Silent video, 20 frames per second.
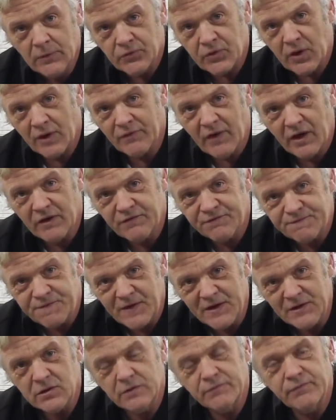So I've
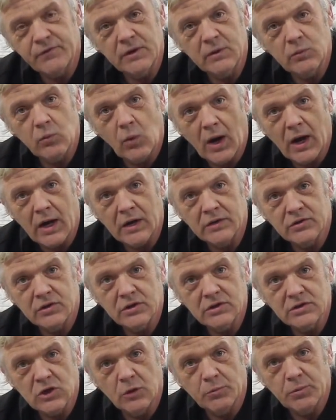effectively wired
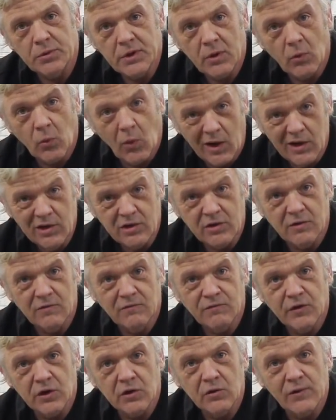this up in a Y
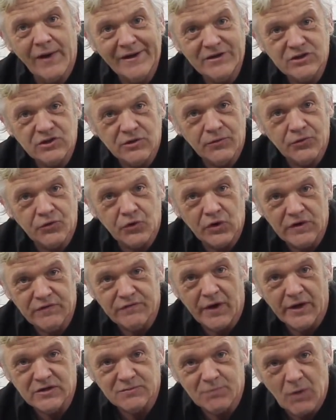configuration
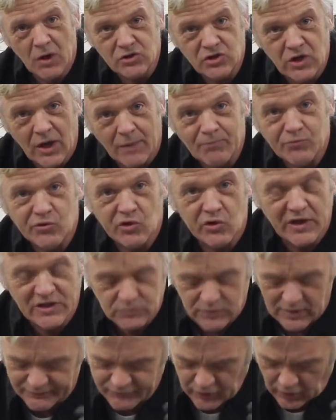three-phase motor. So
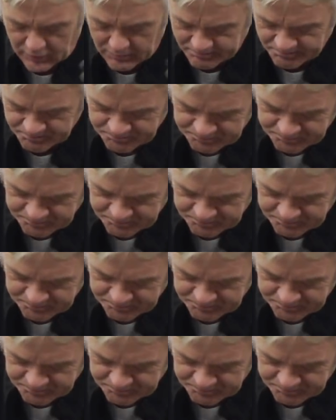that's what I've done.